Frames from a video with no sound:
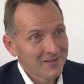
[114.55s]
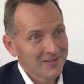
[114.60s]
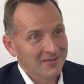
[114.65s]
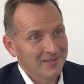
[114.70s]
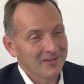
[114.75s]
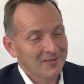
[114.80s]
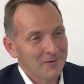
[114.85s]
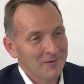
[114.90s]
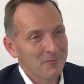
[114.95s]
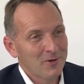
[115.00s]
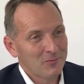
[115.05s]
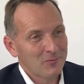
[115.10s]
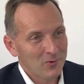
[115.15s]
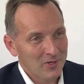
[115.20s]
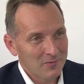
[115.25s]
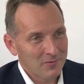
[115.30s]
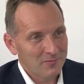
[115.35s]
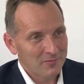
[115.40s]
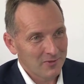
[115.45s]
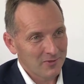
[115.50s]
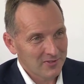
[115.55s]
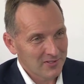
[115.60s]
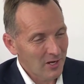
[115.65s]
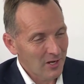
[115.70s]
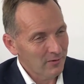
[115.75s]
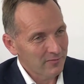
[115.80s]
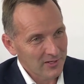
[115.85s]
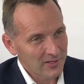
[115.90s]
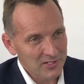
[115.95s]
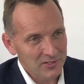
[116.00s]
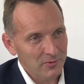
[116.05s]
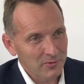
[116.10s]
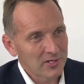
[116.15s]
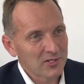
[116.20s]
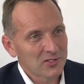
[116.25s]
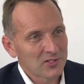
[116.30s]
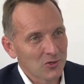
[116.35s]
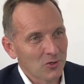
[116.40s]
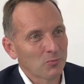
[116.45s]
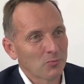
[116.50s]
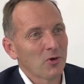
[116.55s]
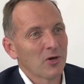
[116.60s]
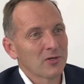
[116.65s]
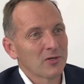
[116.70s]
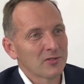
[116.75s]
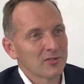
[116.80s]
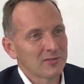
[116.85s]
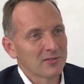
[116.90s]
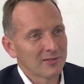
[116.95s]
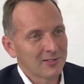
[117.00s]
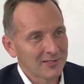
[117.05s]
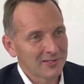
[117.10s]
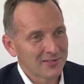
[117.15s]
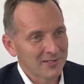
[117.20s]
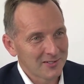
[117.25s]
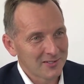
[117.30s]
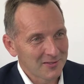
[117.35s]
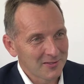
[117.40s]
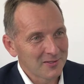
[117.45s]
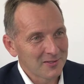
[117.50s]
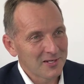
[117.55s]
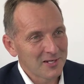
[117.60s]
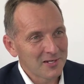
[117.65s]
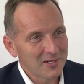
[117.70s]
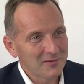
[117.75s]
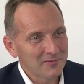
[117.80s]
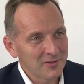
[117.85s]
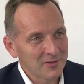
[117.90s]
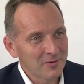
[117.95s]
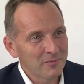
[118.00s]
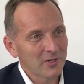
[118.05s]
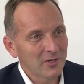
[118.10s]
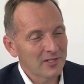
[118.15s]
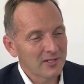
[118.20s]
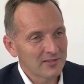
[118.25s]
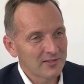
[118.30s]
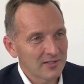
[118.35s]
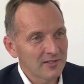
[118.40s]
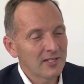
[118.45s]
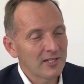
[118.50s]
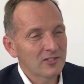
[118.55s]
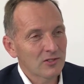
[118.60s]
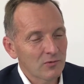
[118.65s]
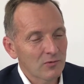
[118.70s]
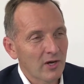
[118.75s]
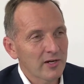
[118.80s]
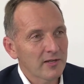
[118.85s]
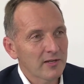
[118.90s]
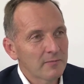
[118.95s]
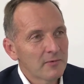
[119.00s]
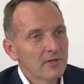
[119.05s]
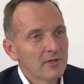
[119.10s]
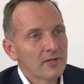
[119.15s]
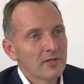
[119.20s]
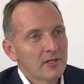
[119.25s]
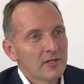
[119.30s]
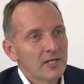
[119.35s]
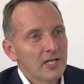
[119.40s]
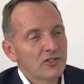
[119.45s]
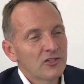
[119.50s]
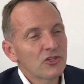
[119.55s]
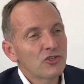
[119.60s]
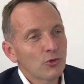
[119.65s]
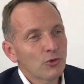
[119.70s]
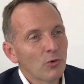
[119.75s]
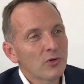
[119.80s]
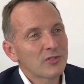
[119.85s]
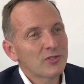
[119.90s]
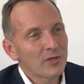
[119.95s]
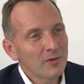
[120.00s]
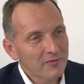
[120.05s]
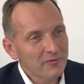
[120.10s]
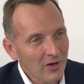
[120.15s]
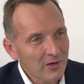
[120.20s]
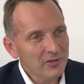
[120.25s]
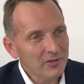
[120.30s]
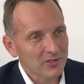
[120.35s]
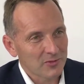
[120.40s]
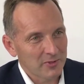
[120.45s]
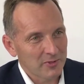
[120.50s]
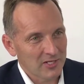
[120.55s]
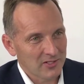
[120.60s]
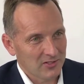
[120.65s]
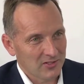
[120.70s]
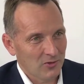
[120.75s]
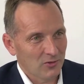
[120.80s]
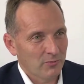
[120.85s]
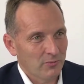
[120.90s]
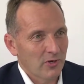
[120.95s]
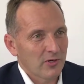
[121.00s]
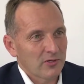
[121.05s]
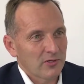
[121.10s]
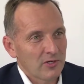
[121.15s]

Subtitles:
I mean, it's no offence to any stockbrokers listening to the interview, but it's a short-term focus being a stockbroker.